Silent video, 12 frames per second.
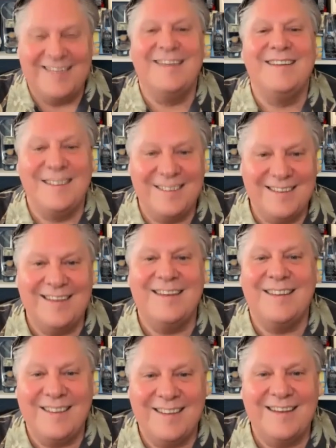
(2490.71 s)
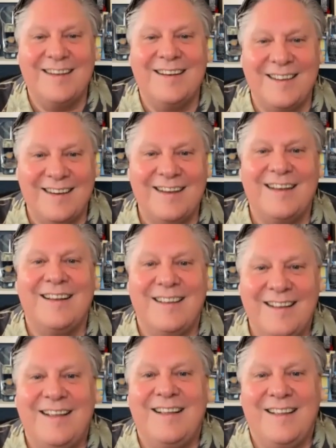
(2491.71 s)
Teach you free. And that's the
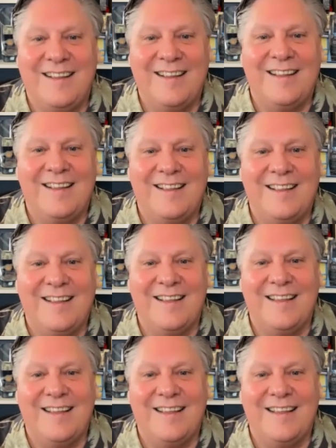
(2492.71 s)
beauty of it.